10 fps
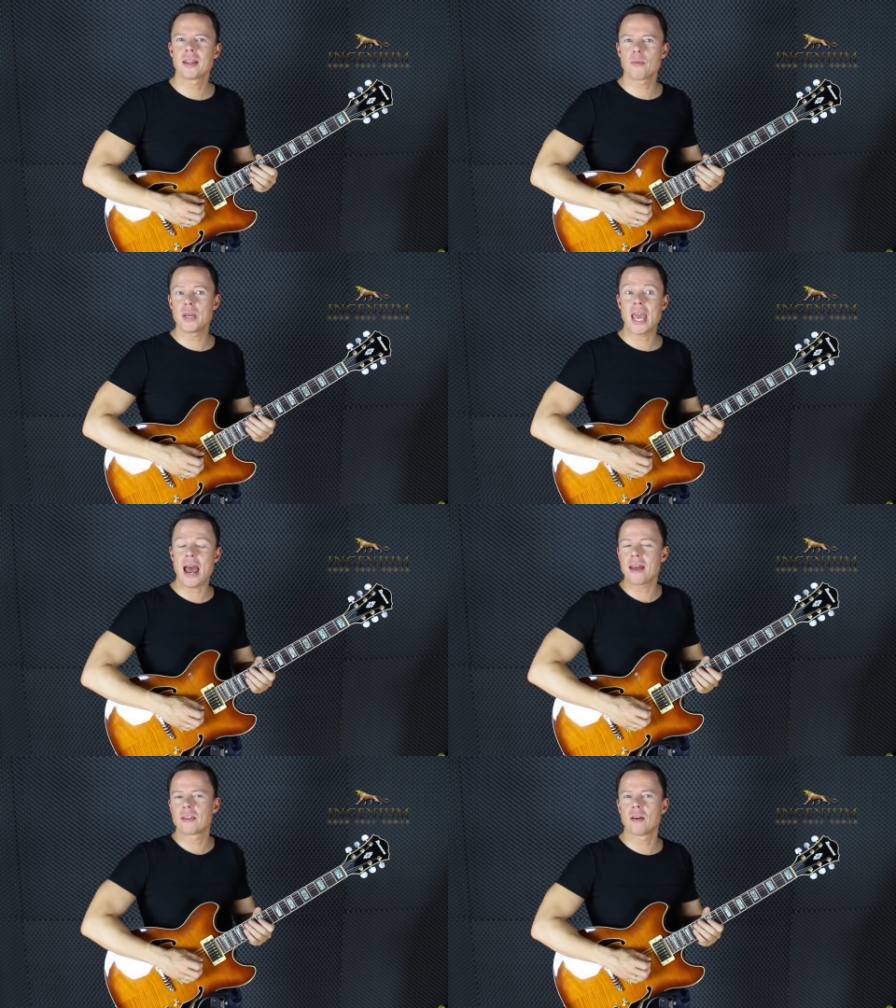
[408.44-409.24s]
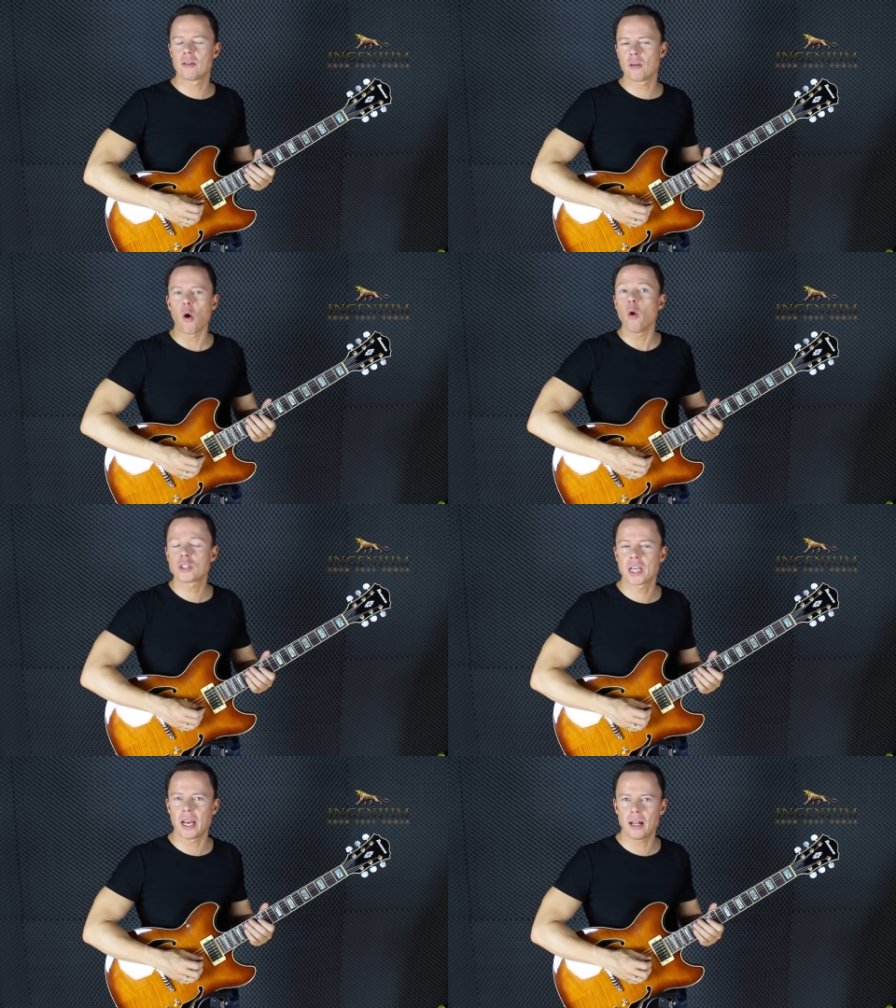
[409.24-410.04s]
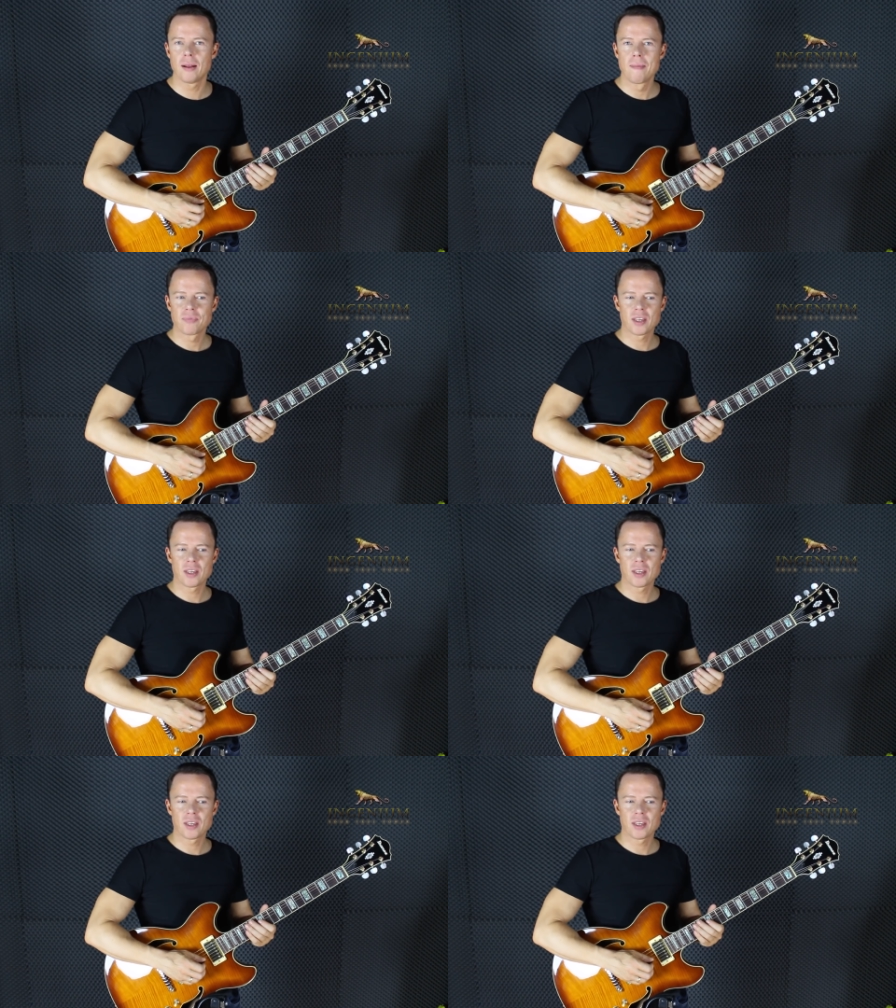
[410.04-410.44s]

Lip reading: And then we add the whole scale.